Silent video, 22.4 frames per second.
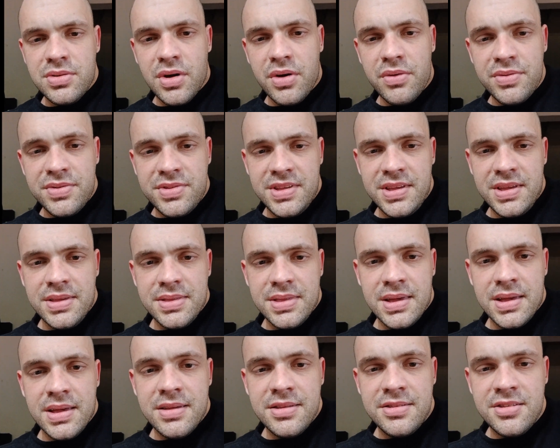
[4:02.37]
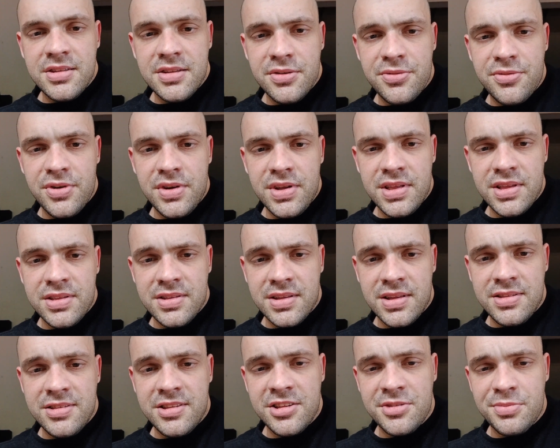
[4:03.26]
obviously the synephrine is at
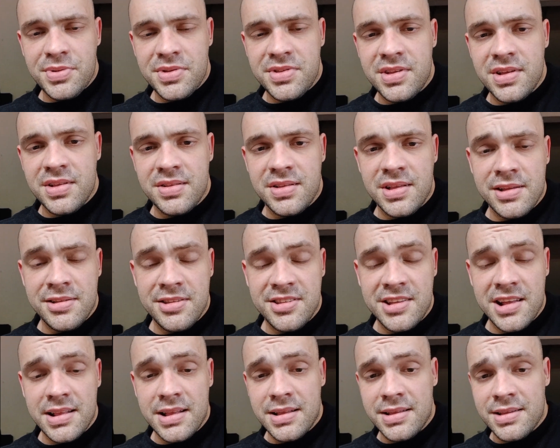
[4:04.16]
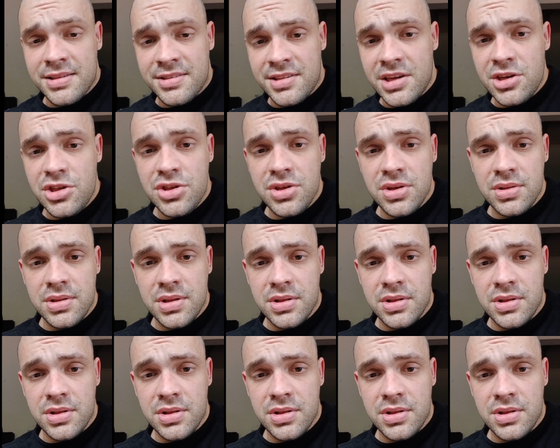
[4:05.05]
6% standardization,